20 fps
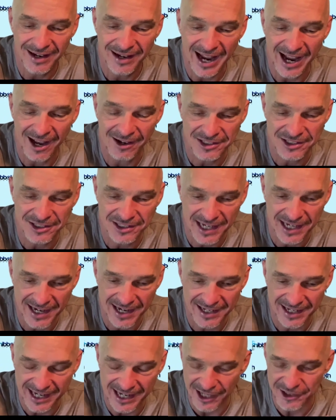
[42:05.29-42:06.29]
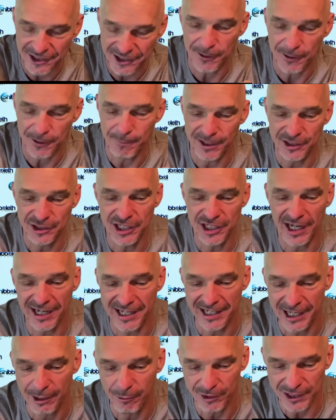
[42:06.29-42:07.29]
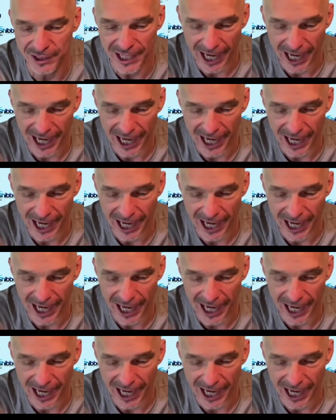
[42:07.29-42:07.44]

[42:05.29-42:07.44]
Outstanding. I should have been checking in with